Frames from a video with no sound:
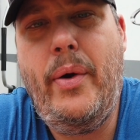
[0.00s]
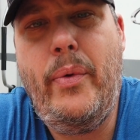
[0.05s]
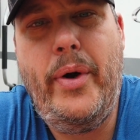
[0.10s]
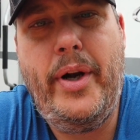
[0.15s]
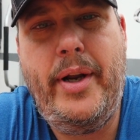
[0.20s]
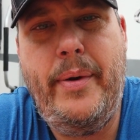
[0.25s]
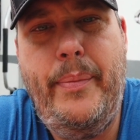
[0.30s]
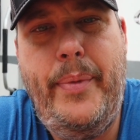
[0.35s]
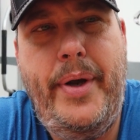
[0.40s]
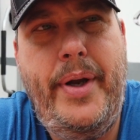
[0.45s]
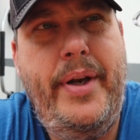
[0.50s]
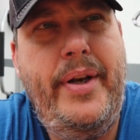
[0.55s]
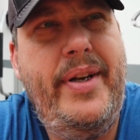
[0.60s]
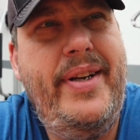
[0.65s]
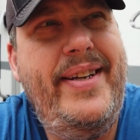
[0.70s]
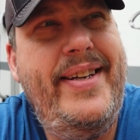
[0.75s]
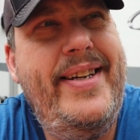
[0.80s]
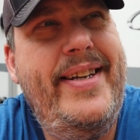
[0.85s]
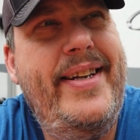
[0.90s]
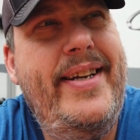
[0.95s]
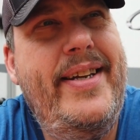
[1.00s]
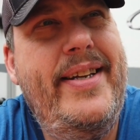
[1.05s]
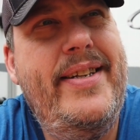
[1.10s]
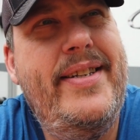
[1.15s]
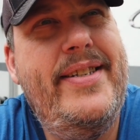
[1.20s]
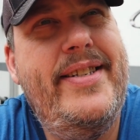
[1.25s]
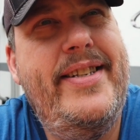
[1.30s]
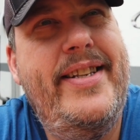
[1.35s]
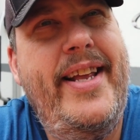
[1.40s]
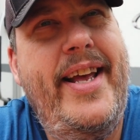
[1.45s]
I recommend
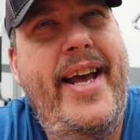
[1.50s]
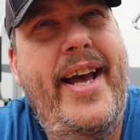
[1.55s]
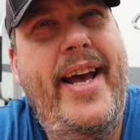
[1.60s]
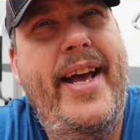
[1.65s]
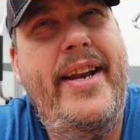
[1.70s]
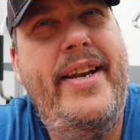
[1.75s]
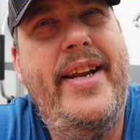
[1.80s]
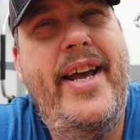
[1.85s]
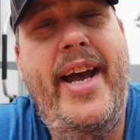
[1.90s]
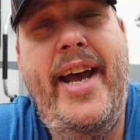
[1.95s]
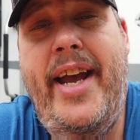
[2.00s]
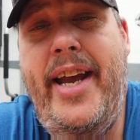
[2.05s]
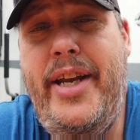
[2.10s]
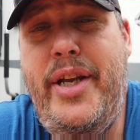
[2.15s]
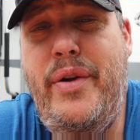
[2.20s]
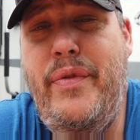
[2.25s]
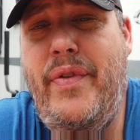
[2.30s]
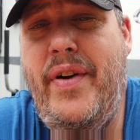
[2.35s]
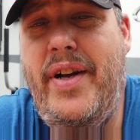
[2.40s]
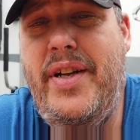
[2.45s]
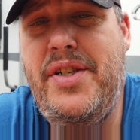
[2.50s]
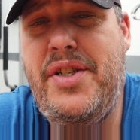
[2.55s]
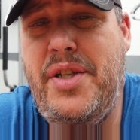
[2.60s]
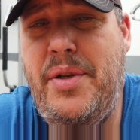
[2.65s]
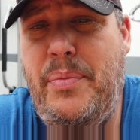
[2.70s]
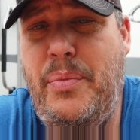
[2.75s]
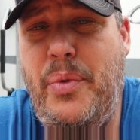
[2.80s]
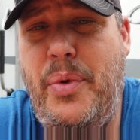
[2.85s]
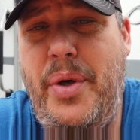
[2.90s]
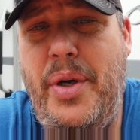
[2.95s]
is that you find
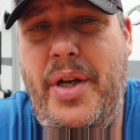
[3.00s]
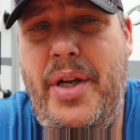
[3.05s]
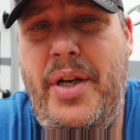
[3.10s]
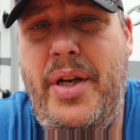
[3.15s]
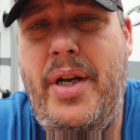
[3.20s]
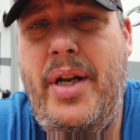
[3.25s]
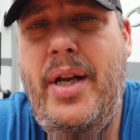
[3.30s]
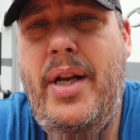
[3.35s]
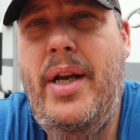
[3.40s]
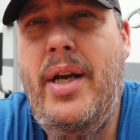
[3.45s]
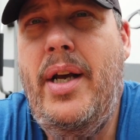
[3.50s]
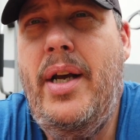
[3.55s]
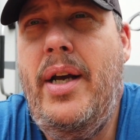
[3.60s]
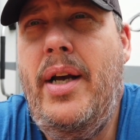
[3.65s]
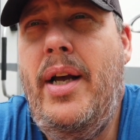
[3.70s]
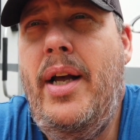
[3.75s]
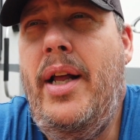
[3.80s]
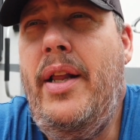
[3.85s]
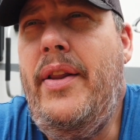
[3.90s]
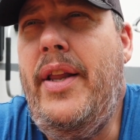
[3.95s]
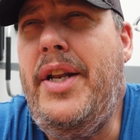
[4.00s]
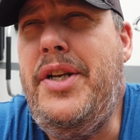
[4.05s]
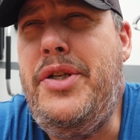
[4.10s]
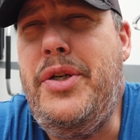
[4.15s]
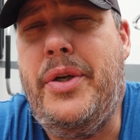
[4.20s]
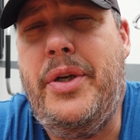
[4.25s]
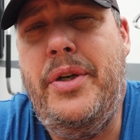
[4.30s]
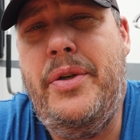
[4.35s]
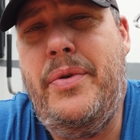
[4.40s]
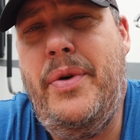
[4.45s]
someone that
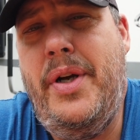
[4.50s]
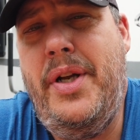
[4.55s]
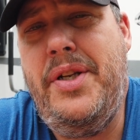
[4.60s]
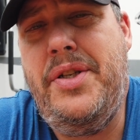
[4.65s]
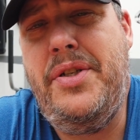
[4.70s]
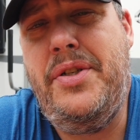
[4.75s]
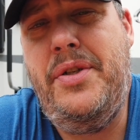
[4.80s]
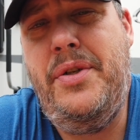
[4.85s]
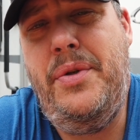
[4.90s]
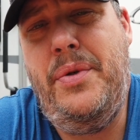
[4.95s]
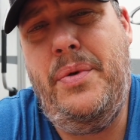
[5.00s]
you can trust